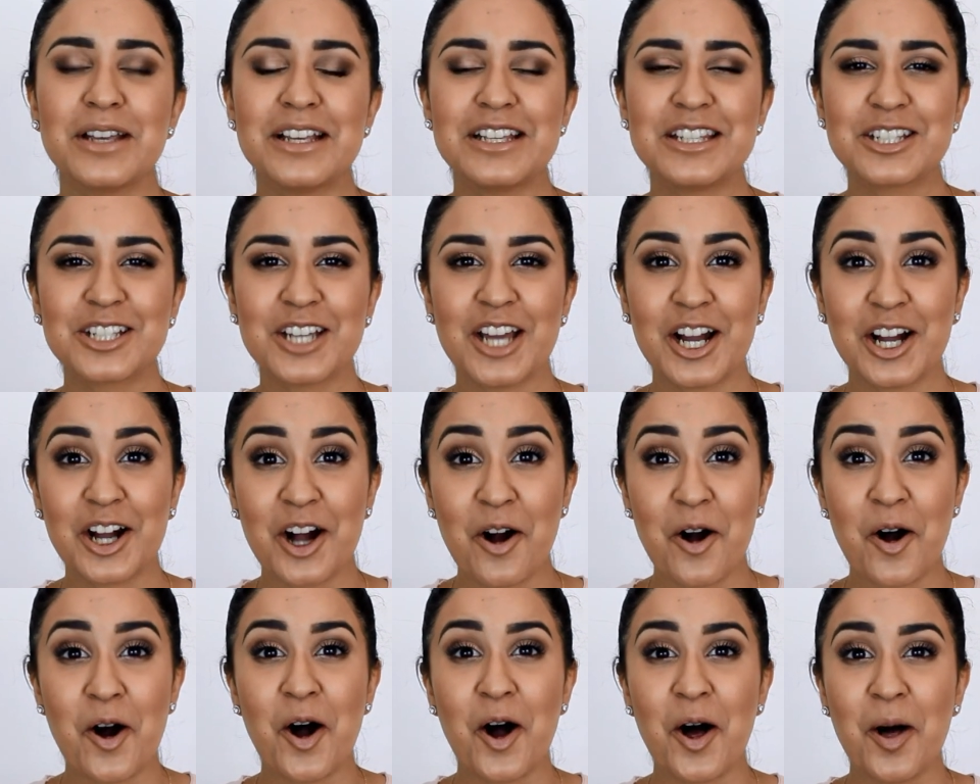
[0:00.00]
and check
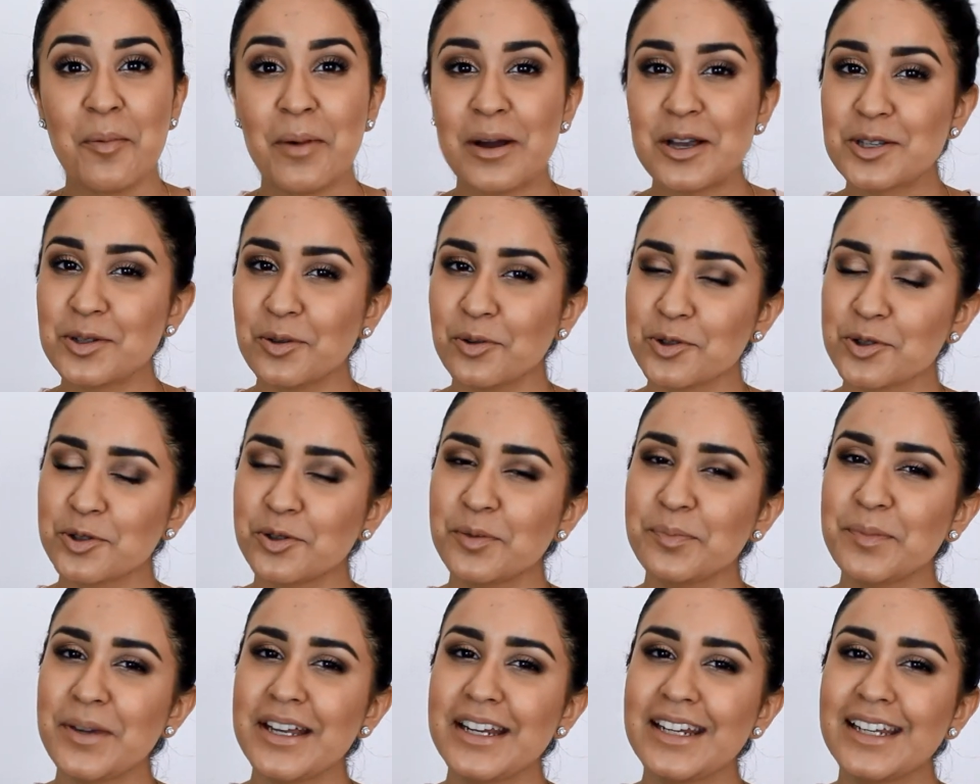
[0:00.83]
out all my
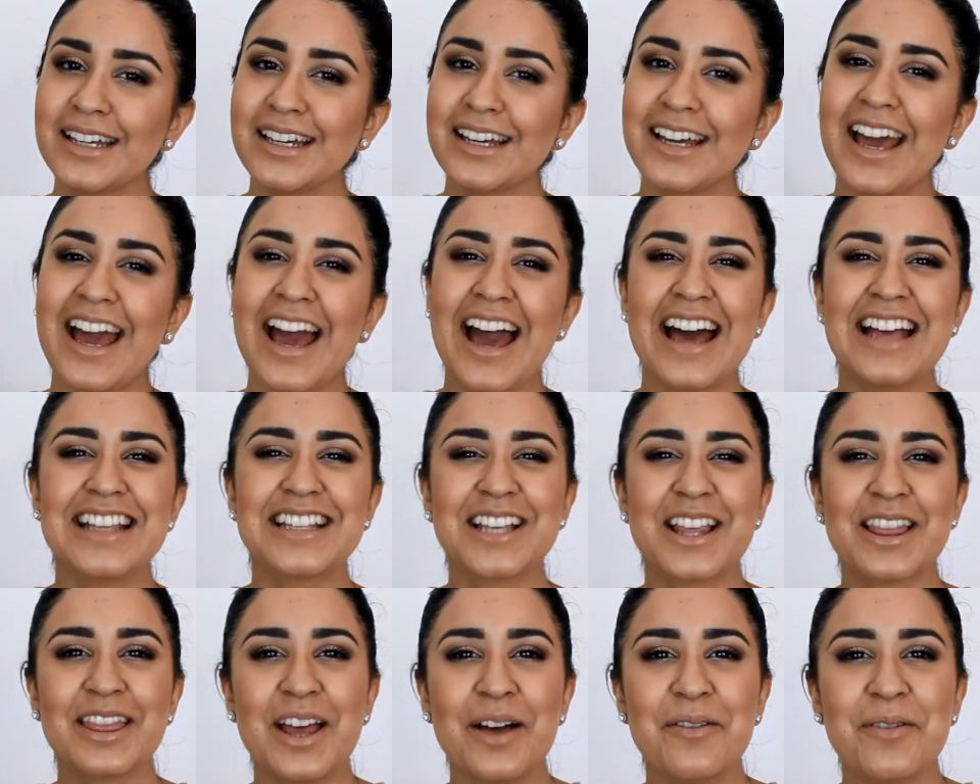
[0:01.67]
social media
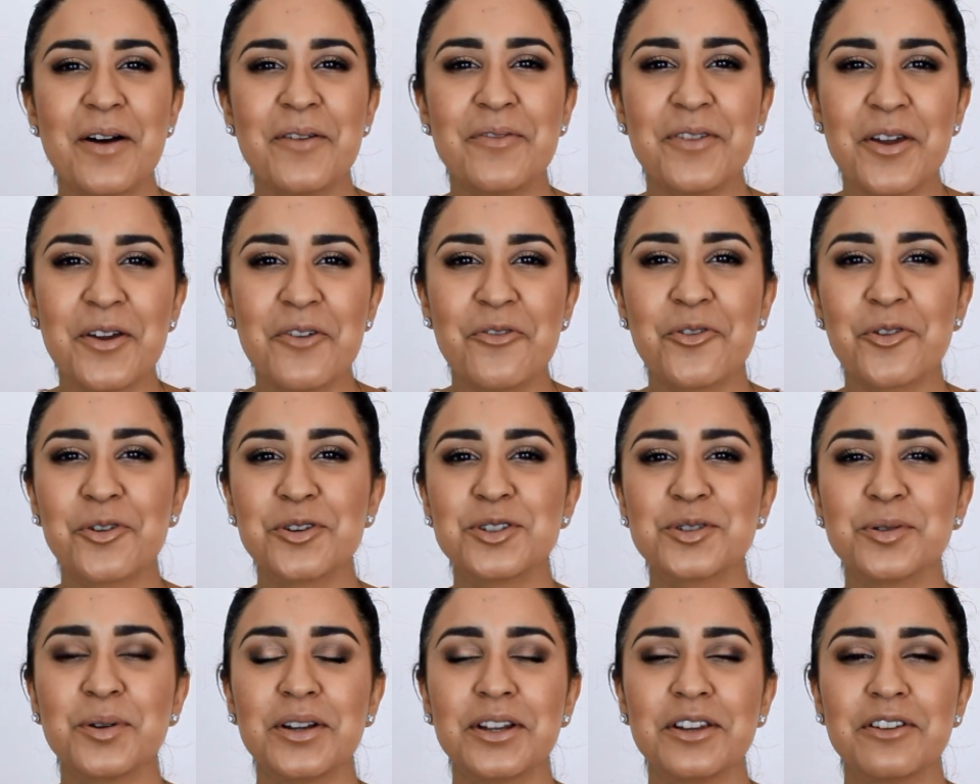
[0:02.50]
at Dama V four
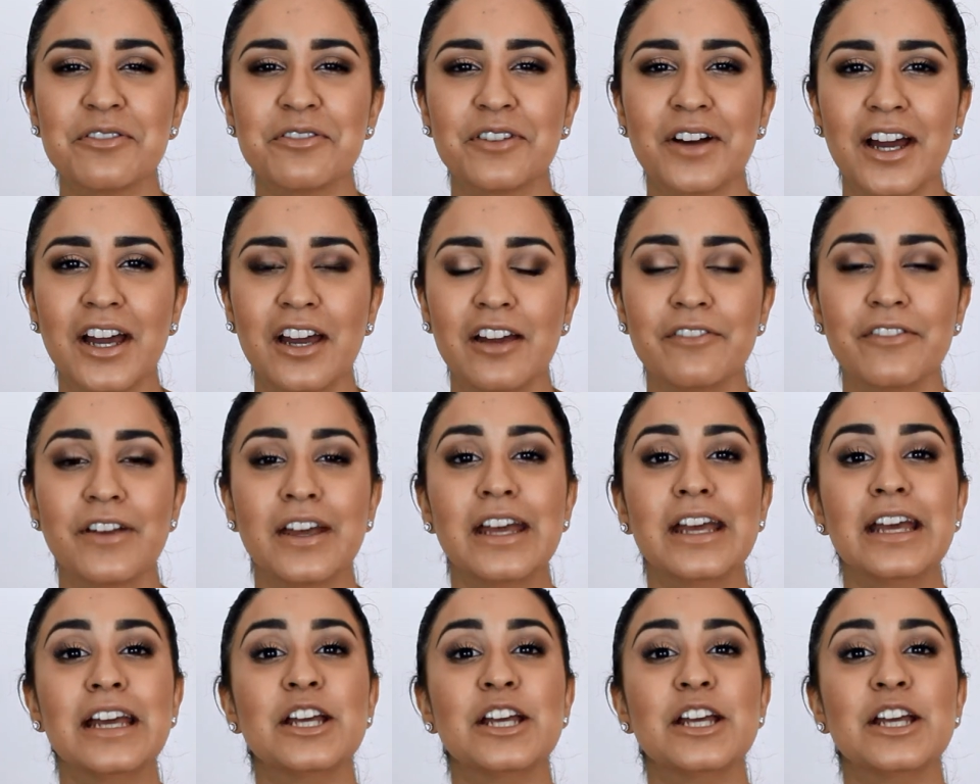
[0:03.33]
twenty-five,